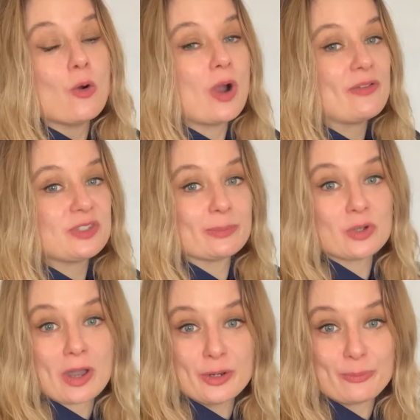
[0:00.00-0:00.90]
or have some
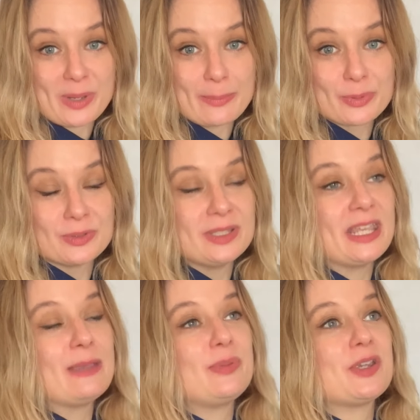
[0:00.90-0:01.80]
kind of pepper in
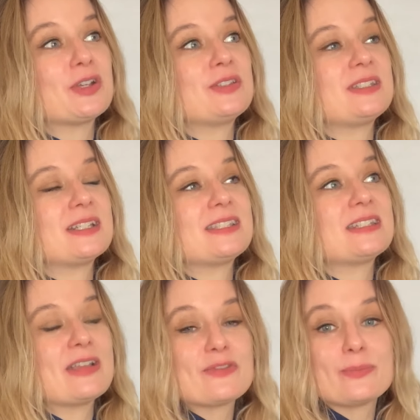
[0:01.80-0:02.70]
there because it doesn't
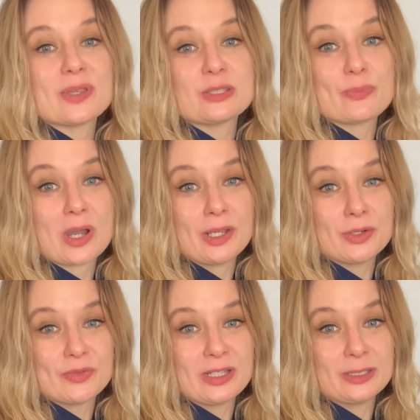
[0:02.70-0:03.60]
have the best
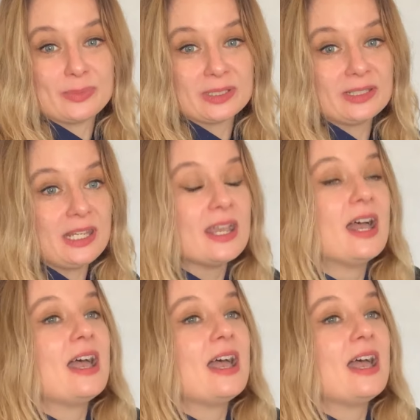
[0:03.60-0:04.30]
bioavailability.